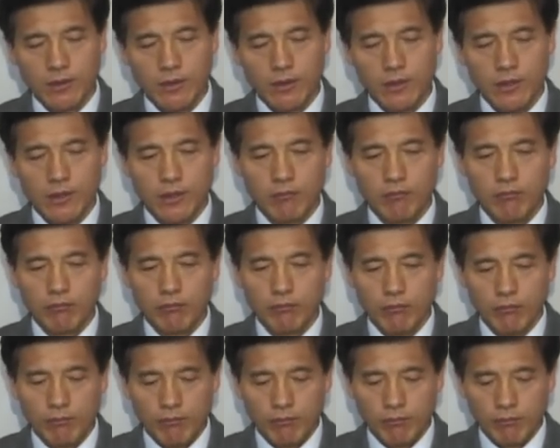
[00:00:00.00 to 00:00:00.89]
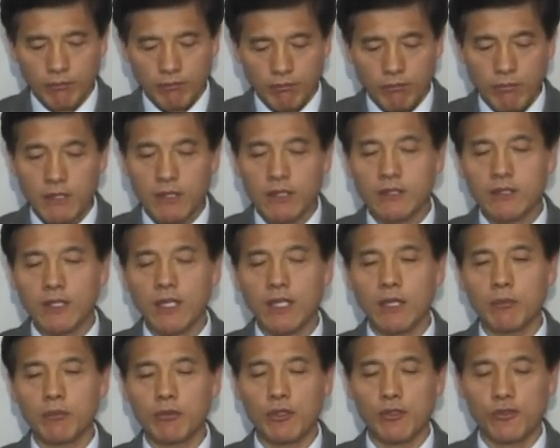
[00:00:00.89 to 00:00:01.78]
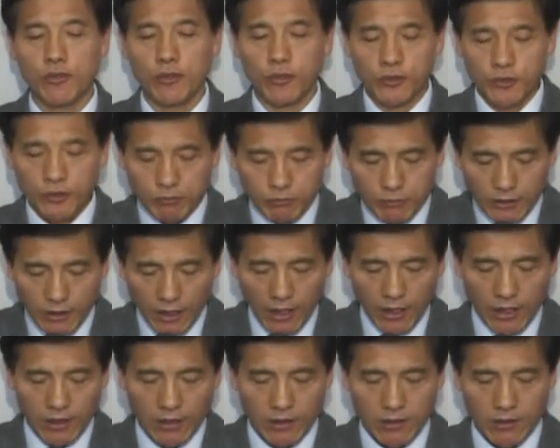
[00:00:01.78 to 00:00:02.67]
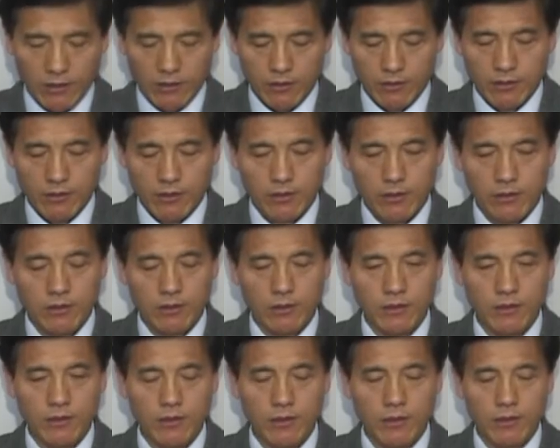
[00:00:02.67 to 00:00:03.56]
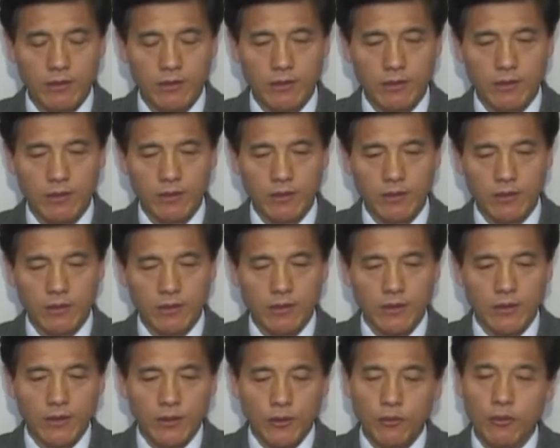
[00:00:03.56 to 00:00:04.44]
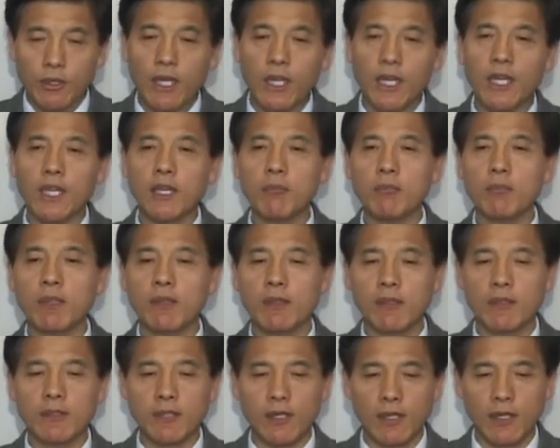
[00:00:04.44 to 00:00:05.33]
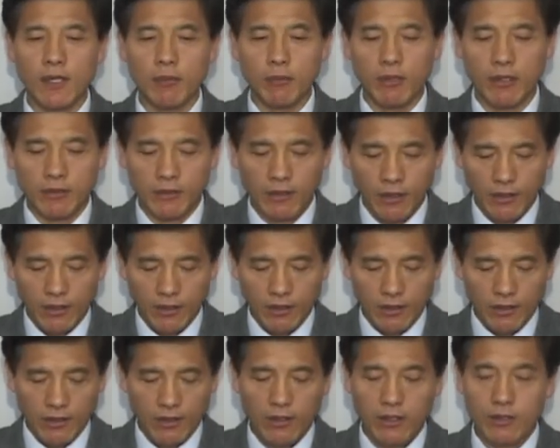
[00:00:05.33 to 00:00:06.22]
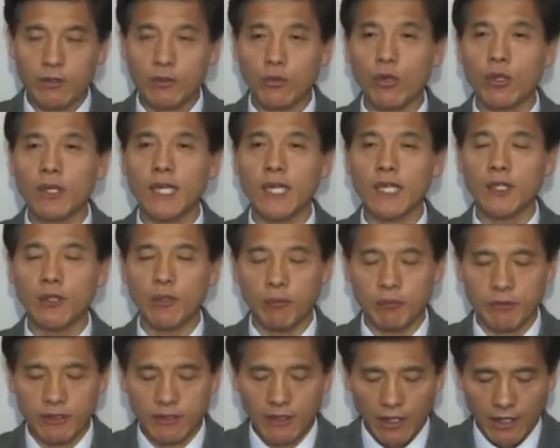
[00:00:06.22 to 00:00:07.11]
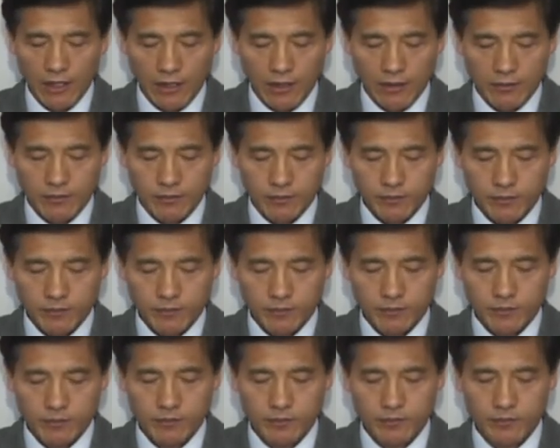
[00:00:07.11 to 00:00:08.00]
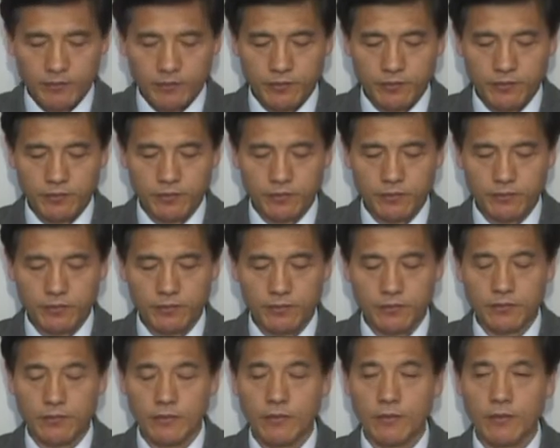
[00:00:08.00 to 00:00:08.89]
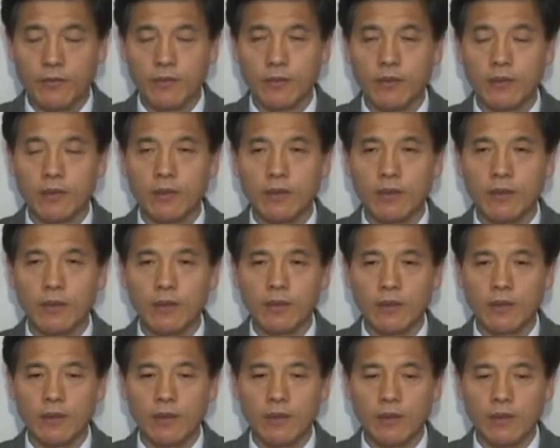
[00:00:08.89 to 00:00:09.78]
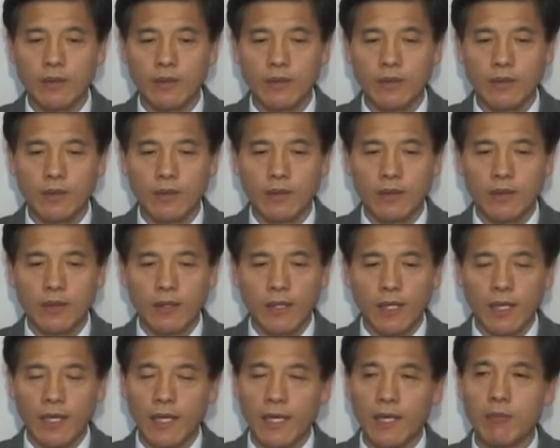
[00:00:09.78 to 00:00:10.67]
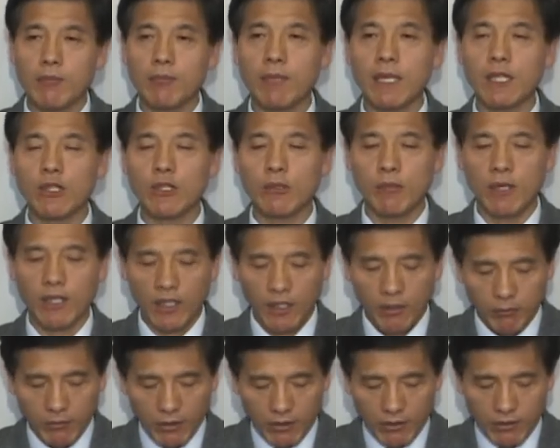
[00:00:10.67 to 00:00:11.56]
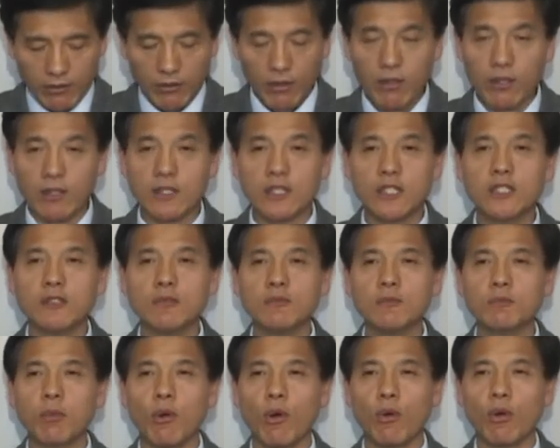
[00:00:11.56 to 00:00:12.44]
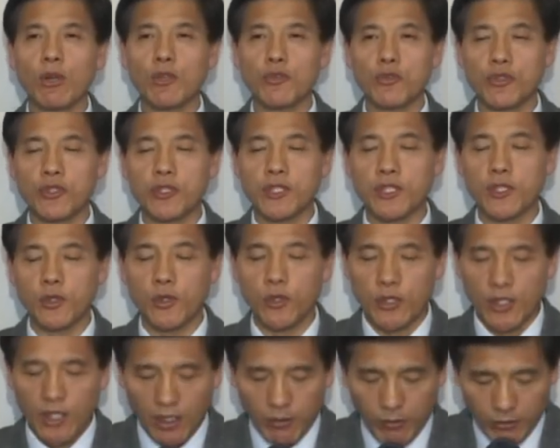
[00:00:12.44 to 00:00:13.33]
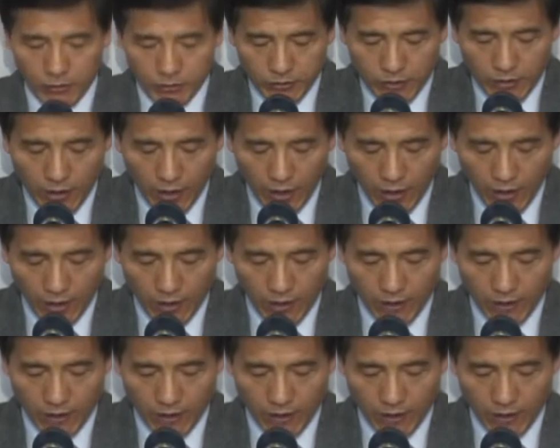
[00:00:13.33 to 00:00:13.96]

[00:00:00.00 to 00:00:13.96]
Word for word: Why is God testing me? Does God hate me? Does God not love me? That is not the proper mindset of a believer.